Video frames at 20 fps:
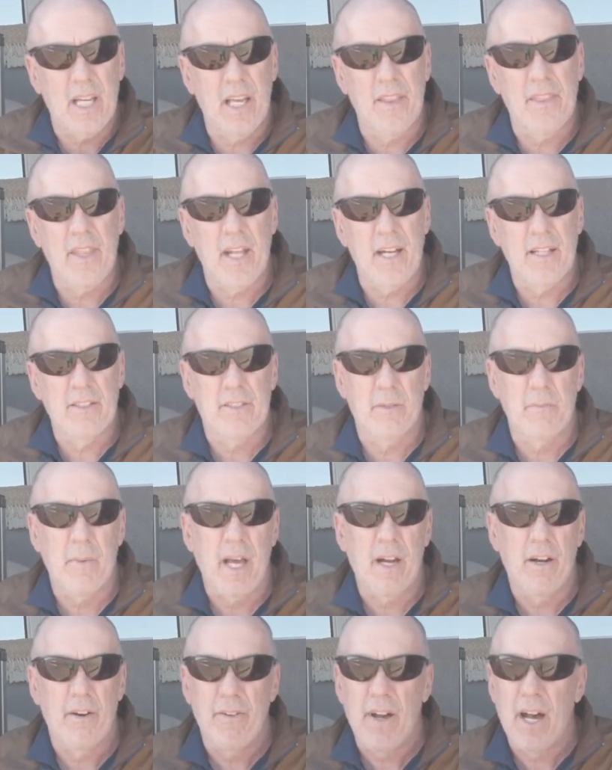and then it's a
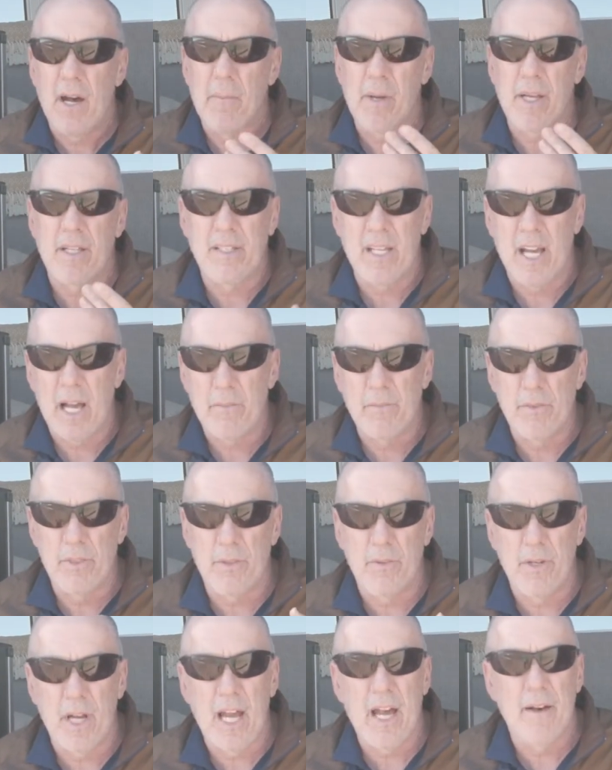matter of how many times
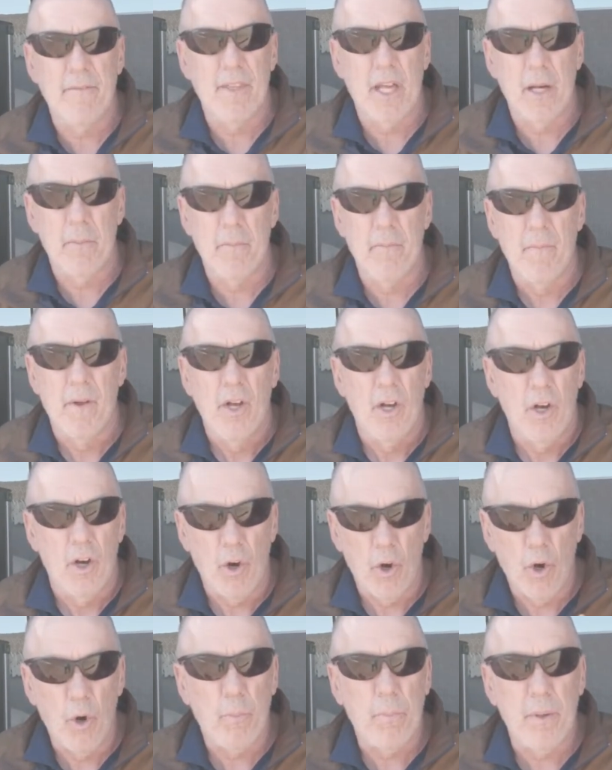you have
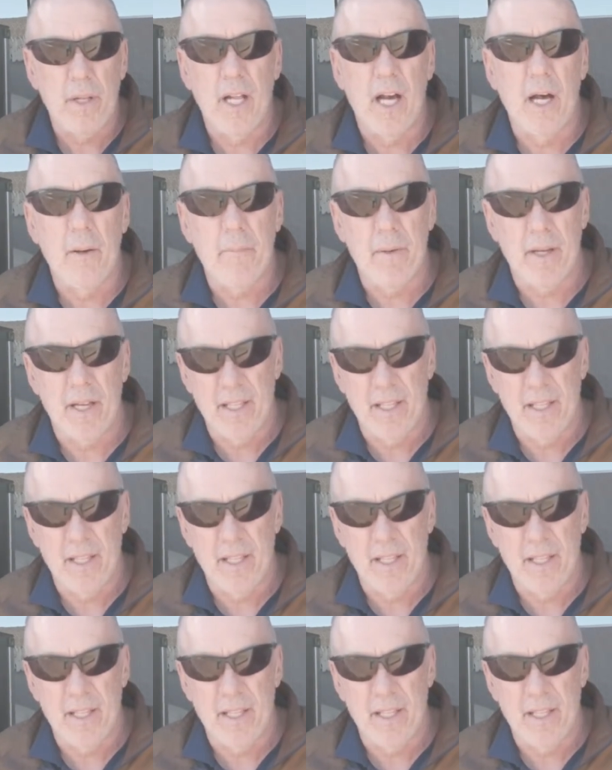them open up